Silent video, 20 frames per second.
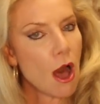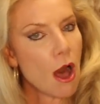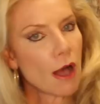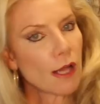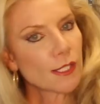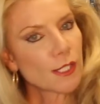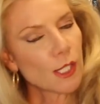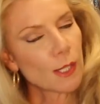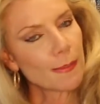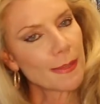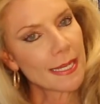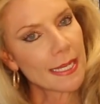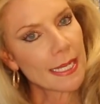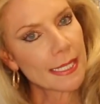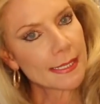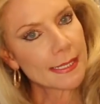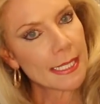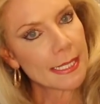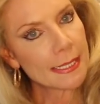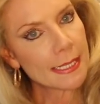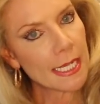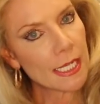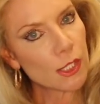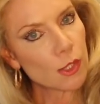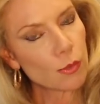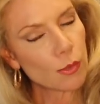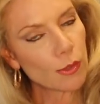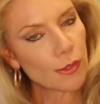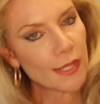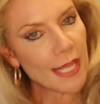Also because it
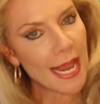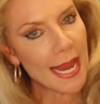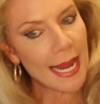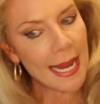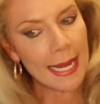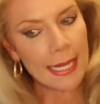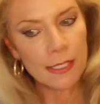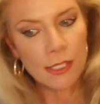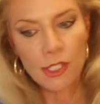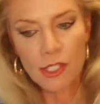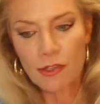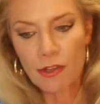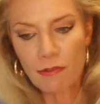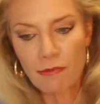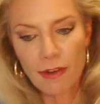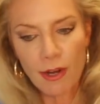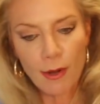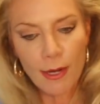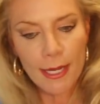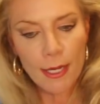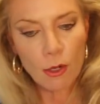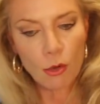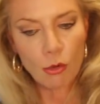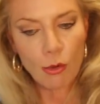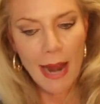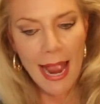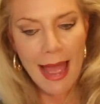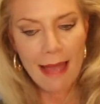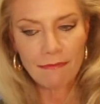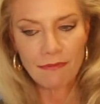does rule the hands, they're very
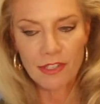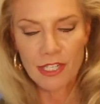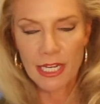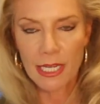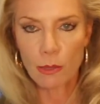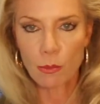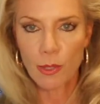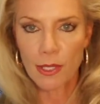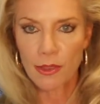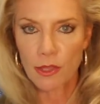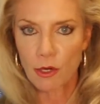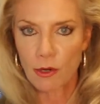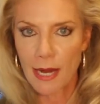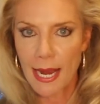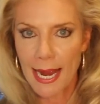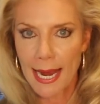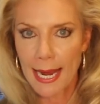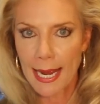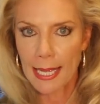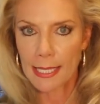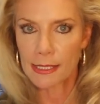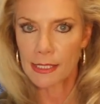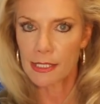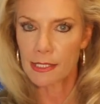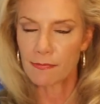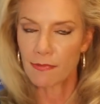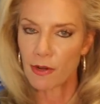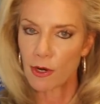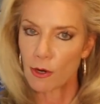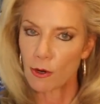crafty with their
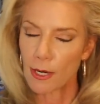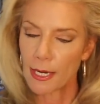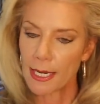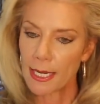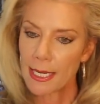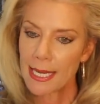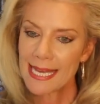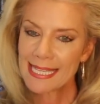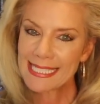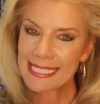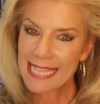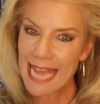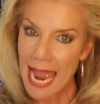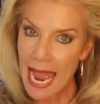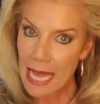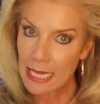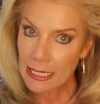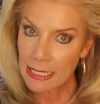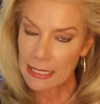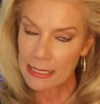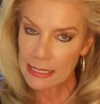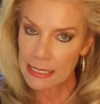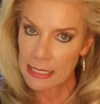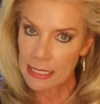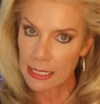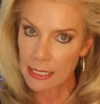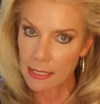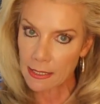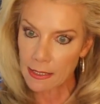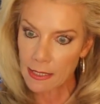hands, very
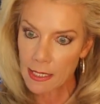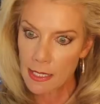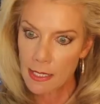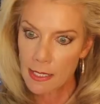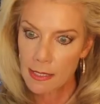talented,